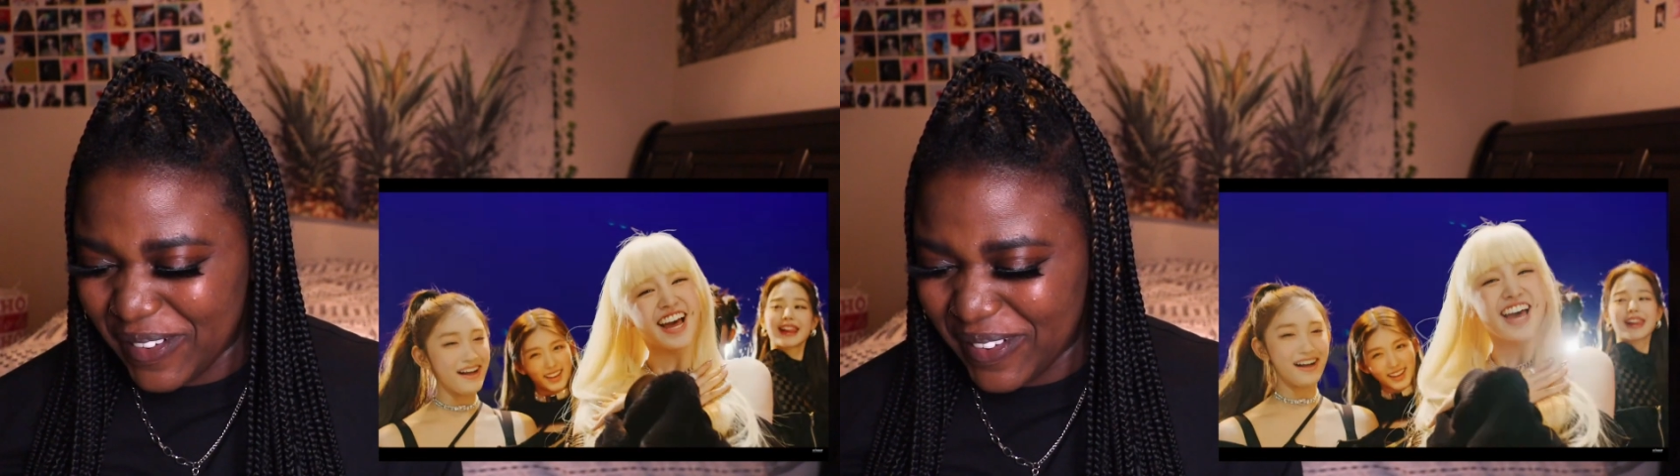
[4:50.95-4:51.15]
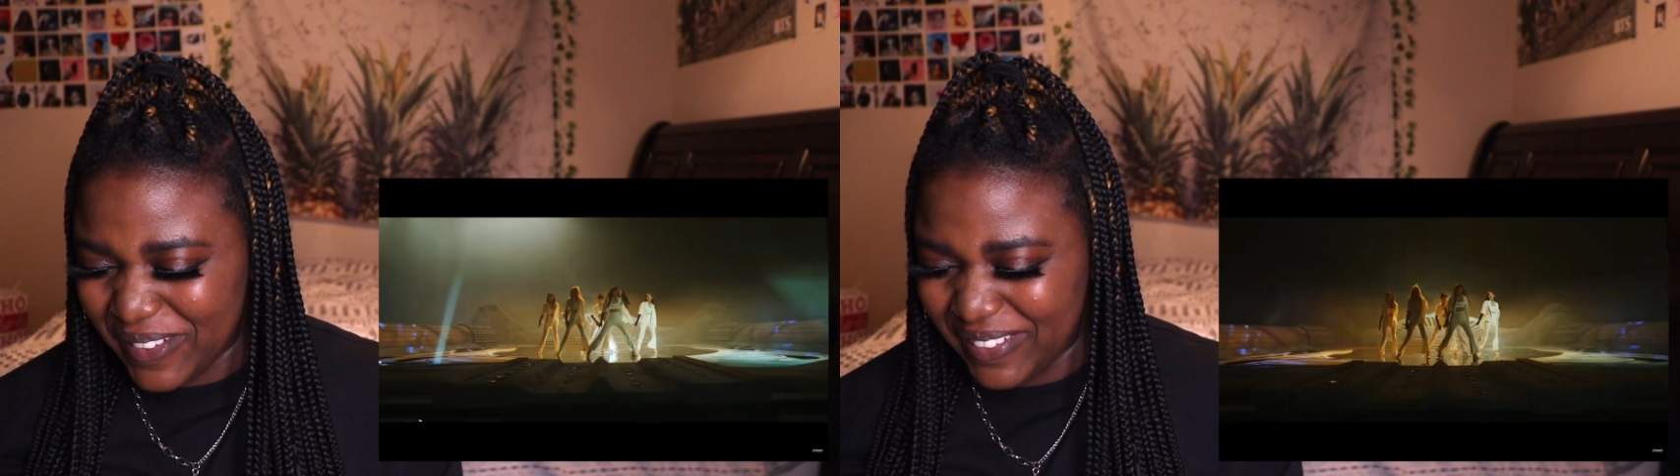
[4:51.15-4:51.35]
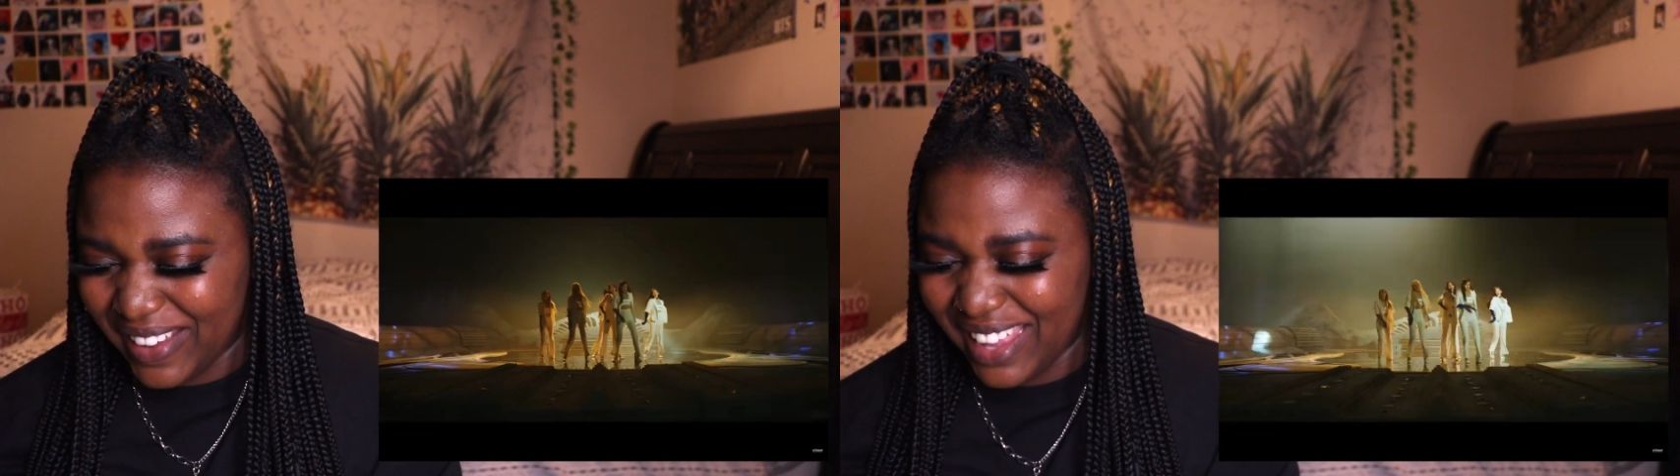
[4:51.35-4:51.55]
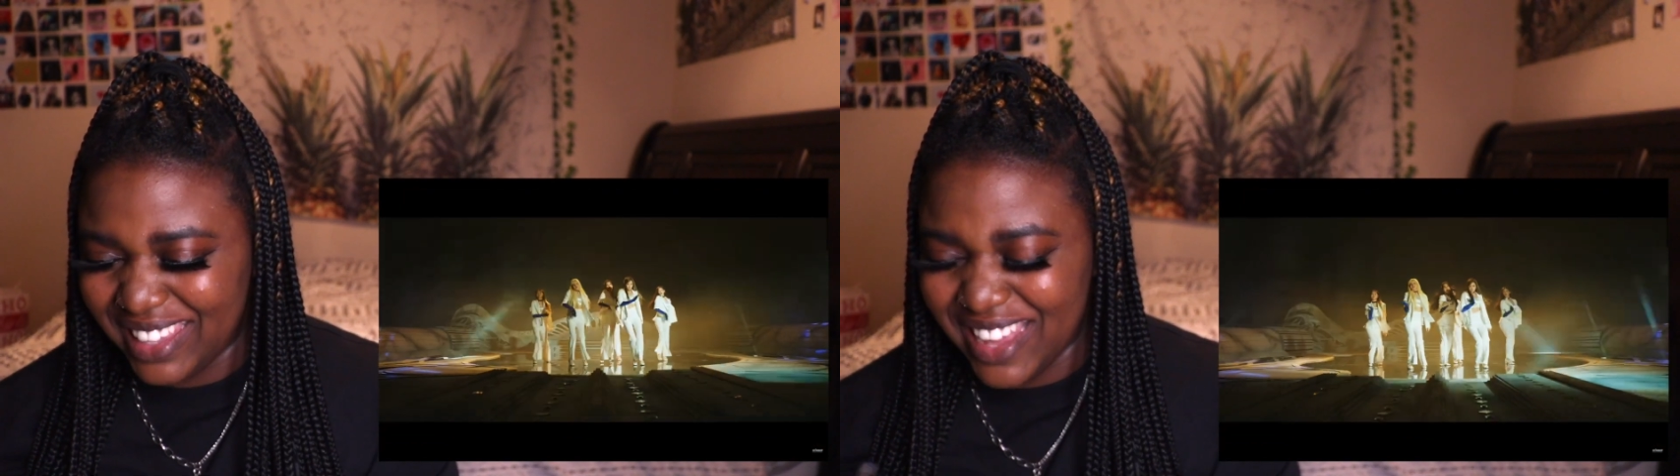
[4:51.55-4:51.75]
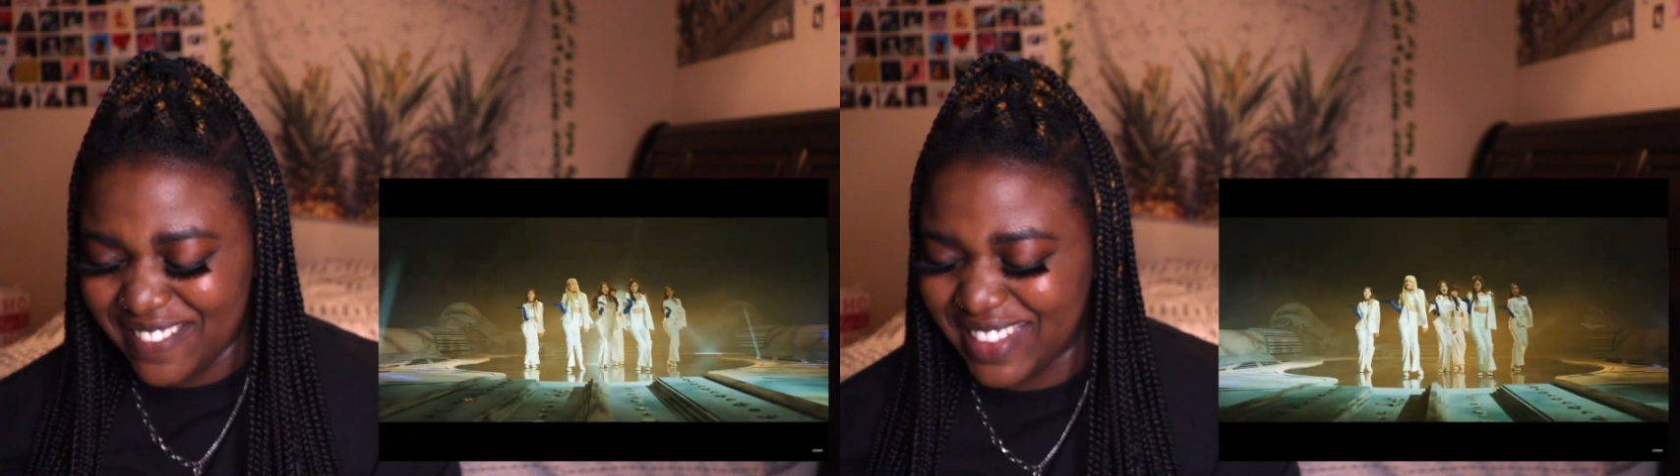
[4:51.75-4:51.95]
I
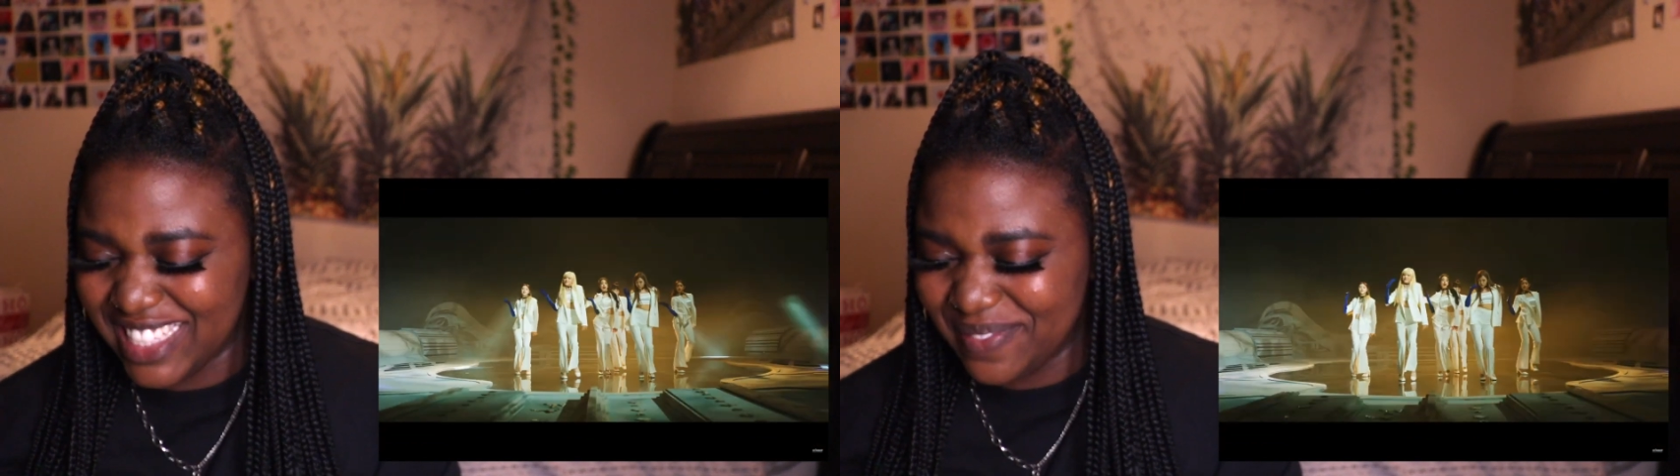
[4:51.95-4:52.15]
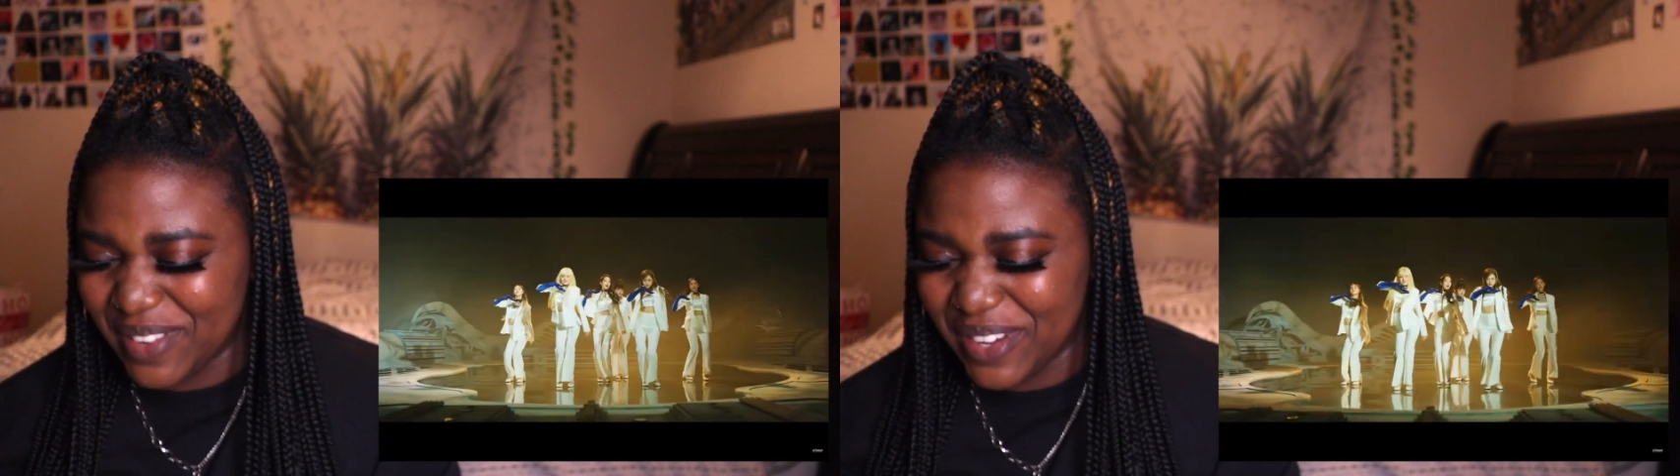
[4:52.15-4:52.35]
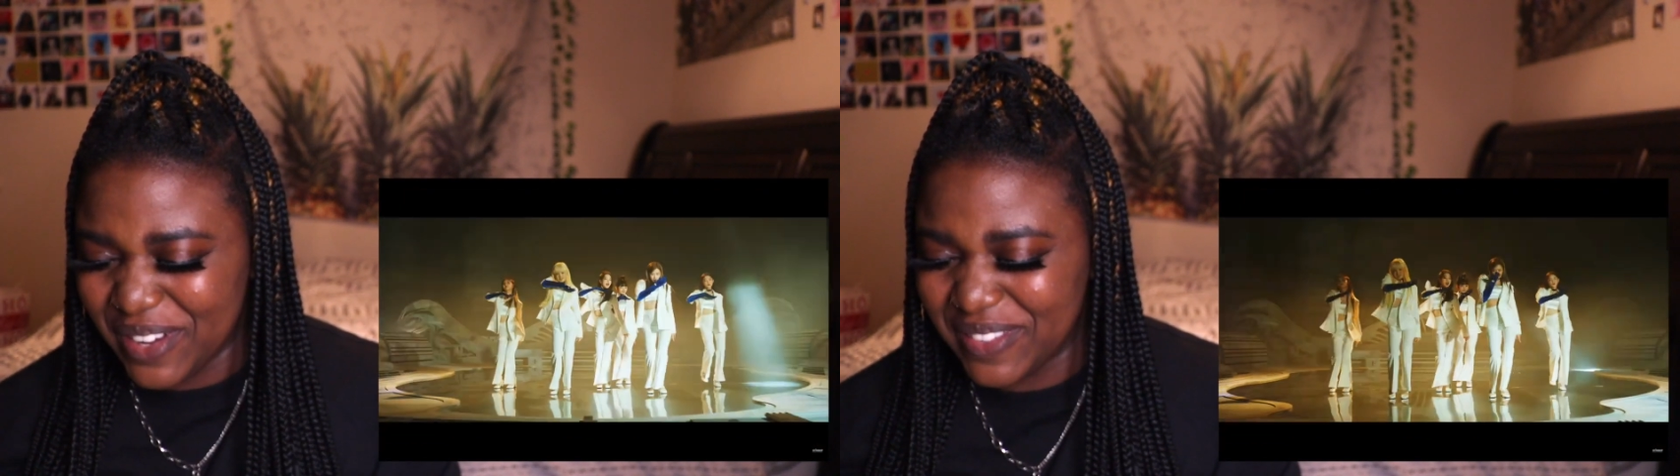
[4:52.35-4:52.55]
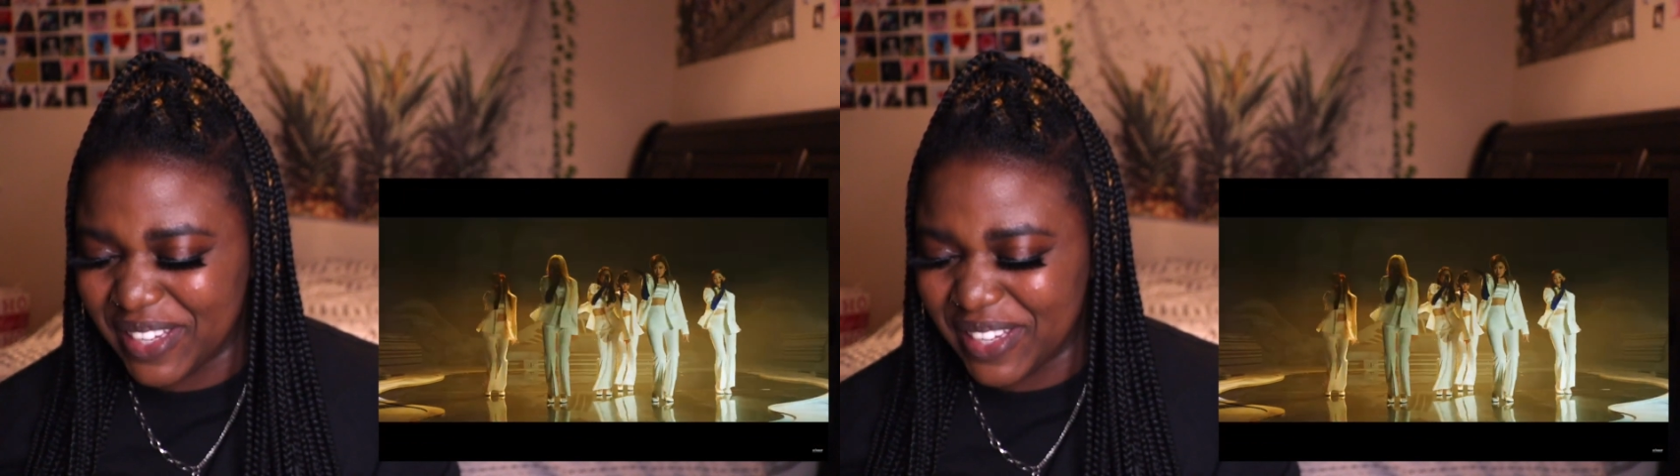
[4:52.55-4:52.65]
love these moves.